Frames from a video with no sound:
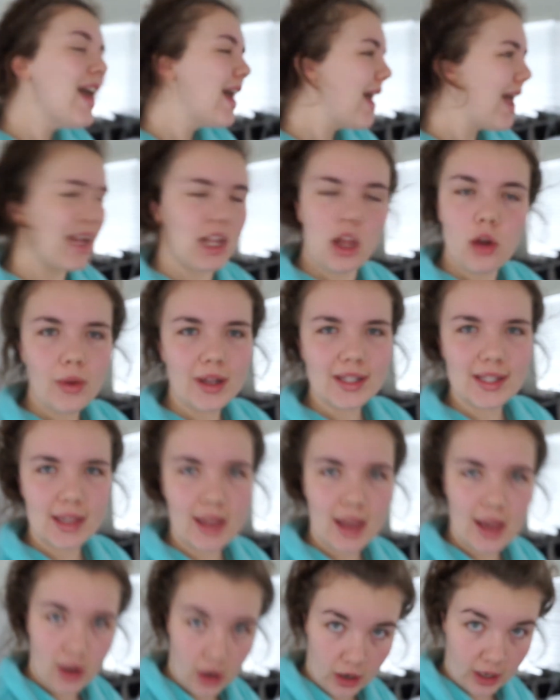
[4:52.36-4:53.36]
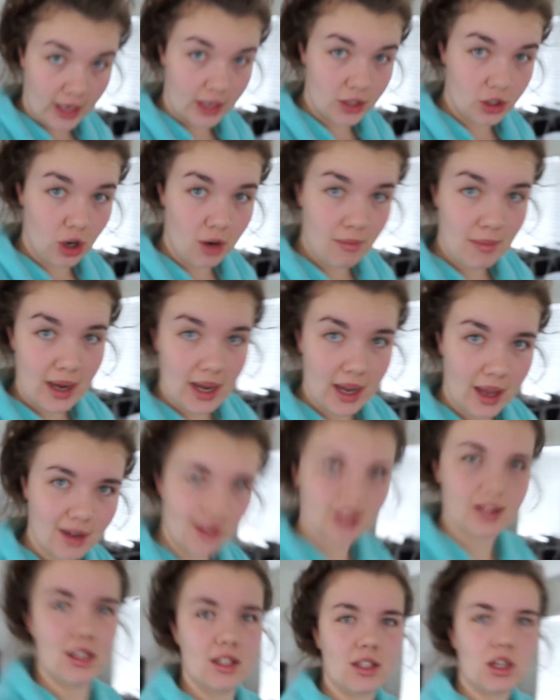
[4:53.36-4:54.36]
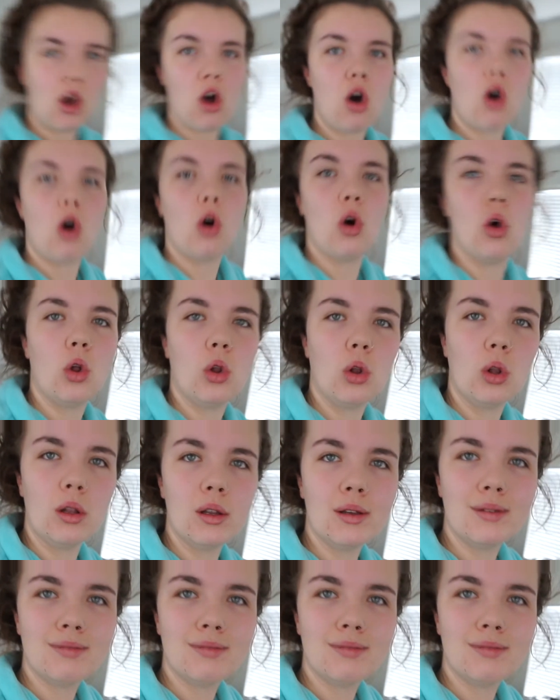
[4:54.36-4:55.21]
Hello once again. Okay, don't mind this whole